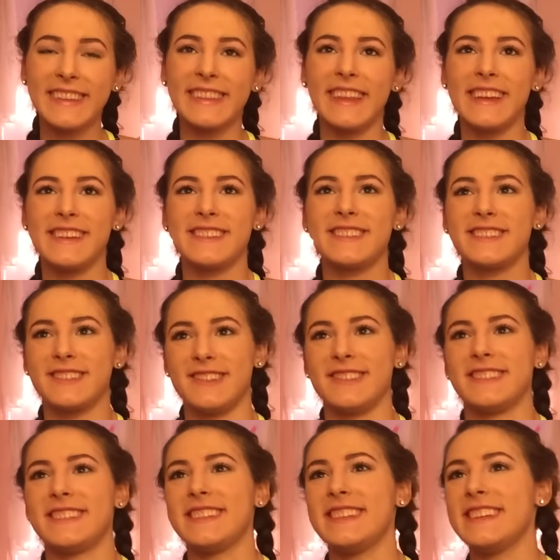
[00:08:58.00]
and like
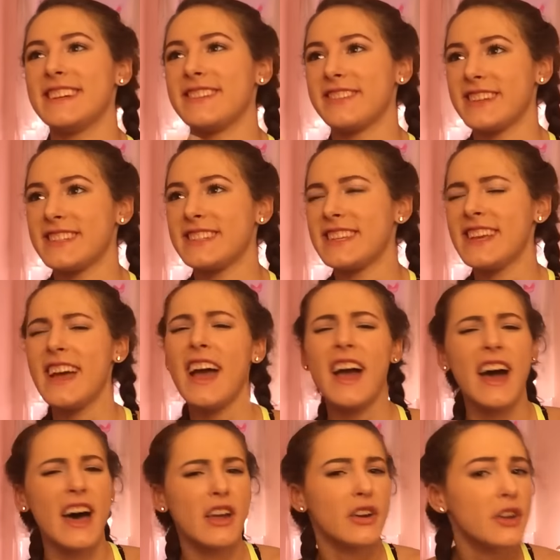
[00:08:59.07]
salty and greasy.
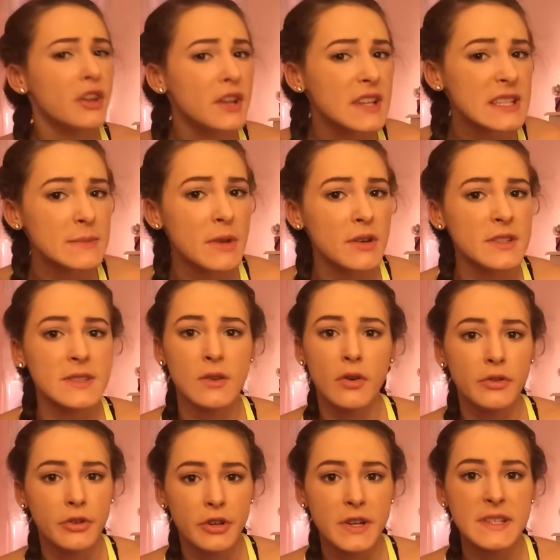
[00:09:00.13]
I don't know how you can smell salt
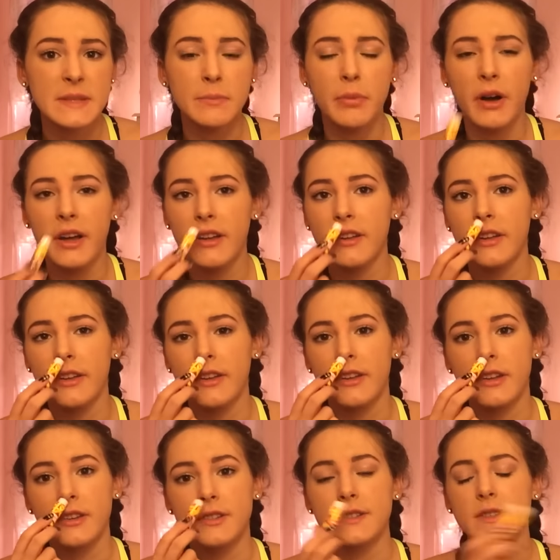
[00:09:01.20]
and grease, but
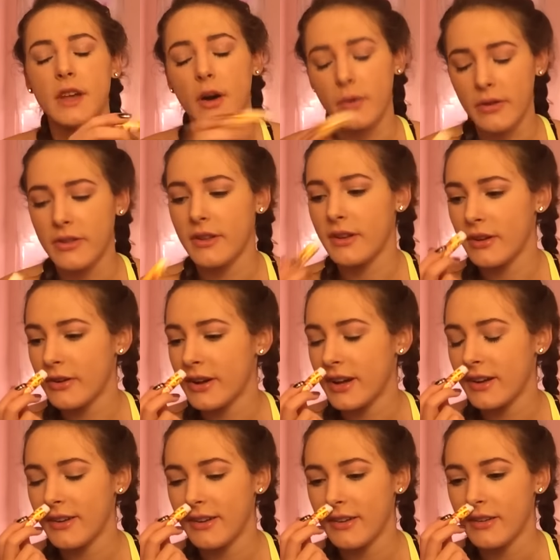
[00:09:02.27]
just go with it. Okay.